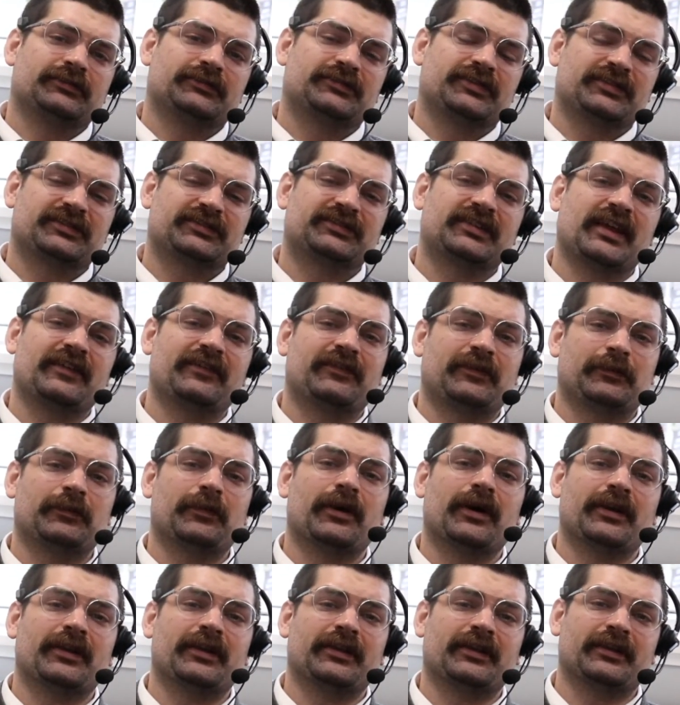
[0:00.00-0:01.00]
Just saving
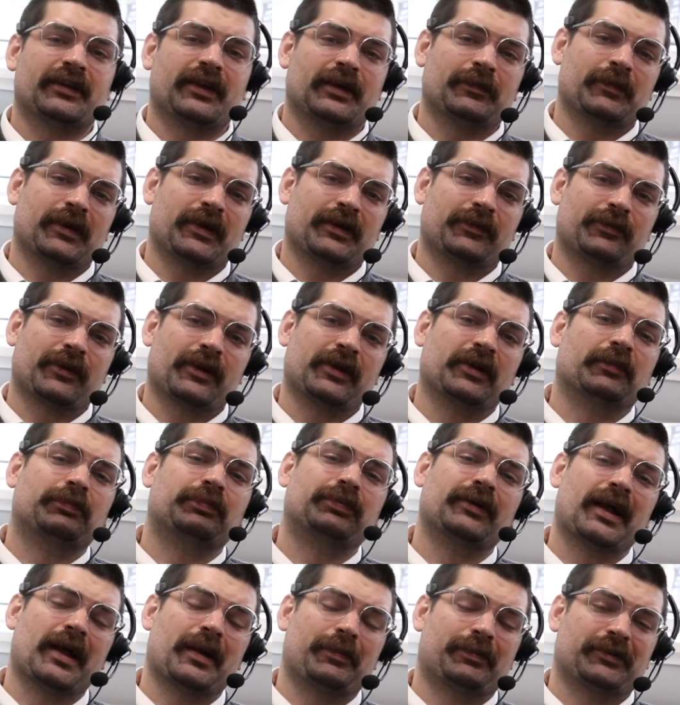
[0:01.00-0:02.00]
money on my rental
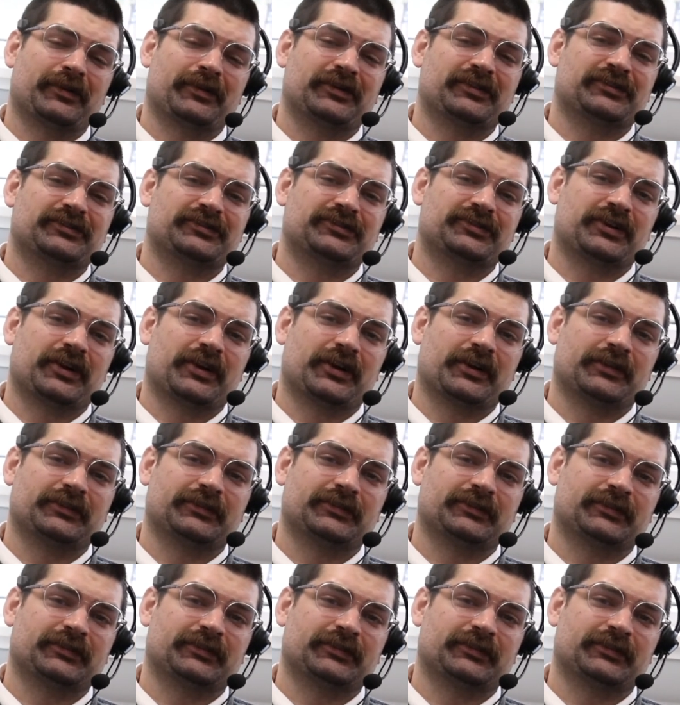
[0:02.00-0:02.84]
property insurance.